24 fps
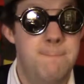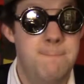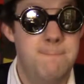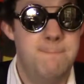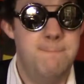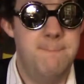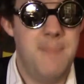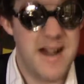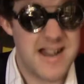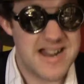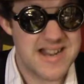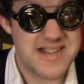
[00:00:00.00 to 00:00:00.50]

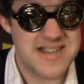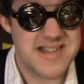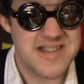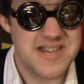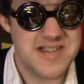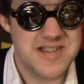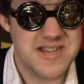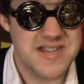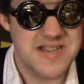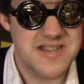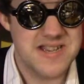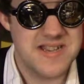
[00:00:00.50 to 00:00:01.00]

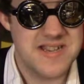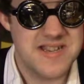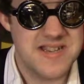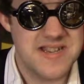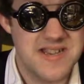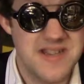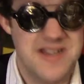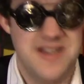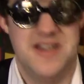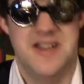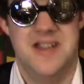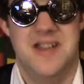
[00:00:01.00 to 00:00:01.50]
But
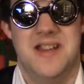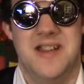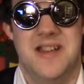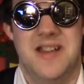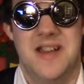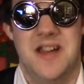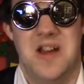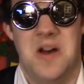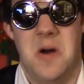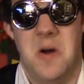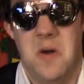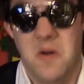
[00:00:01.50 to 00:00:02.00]

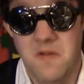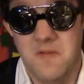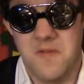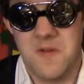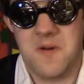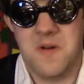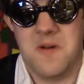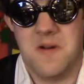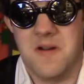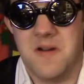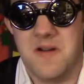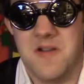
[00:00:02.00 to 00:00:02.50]

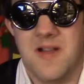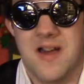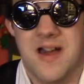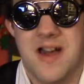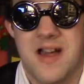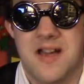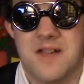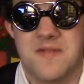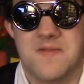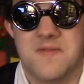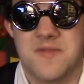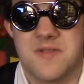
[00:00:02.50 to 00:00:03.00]
overall,
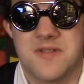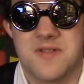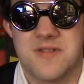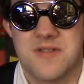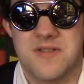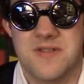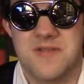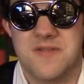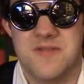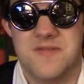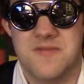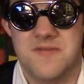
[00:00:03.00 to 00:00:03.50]
I
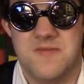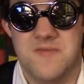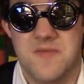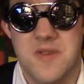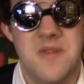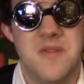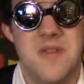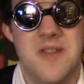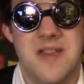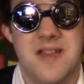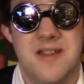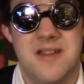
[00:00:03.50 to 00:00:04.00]

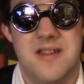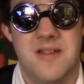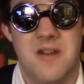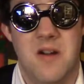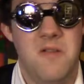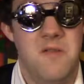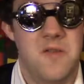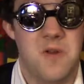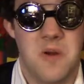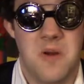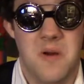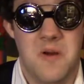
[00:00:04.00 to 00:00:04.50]
really
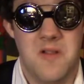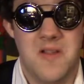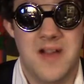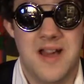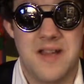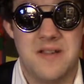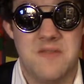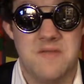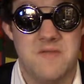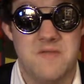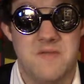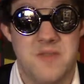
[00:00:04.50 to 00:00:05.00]

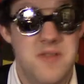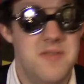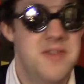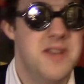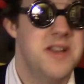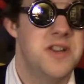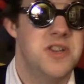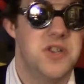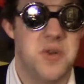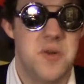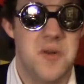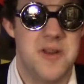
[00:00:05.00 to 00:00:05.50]

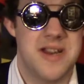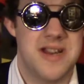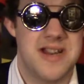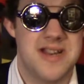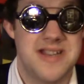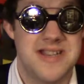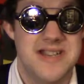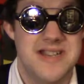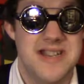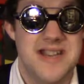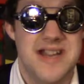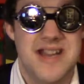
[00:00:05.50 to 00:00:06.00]
enjoyed
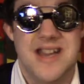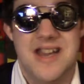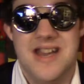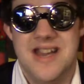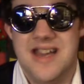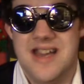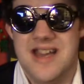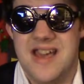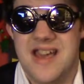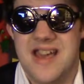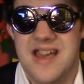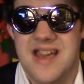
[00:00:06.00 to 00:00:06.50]
it.
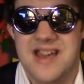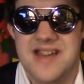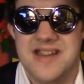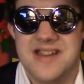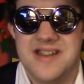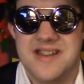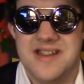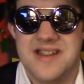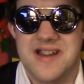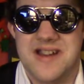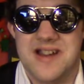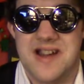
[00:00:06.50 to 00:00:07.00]

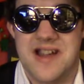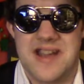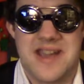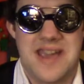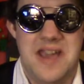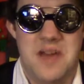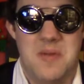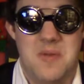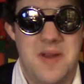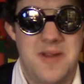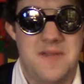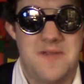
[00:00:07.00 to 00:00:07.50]
And I
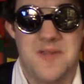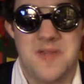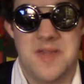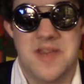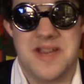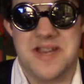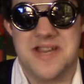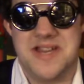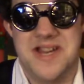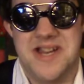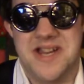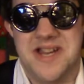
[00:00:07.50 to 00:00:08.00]
can't wait for the
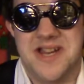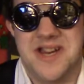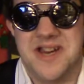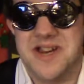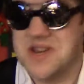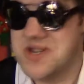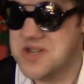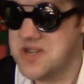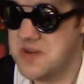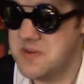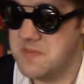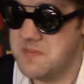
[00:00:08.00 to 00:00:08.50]
extended
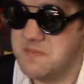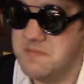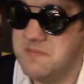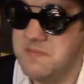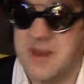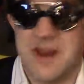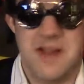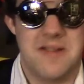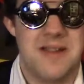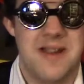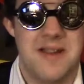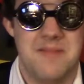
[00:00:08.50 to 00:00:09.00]
edition.
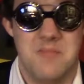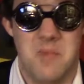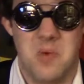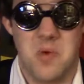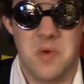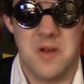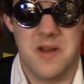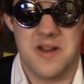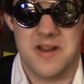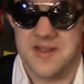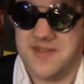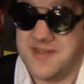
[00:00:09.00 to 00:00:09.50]
But I'll get
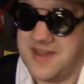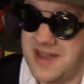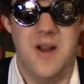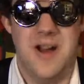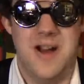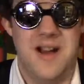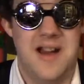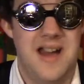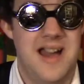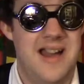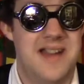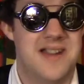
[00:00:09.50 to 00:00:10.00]
more onto that.
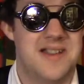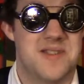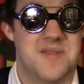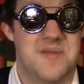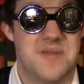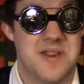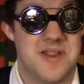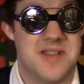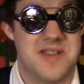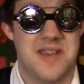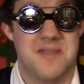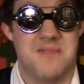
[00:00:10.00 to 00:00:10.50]
As you
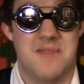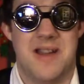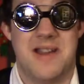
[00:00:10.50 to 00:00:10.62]
can see,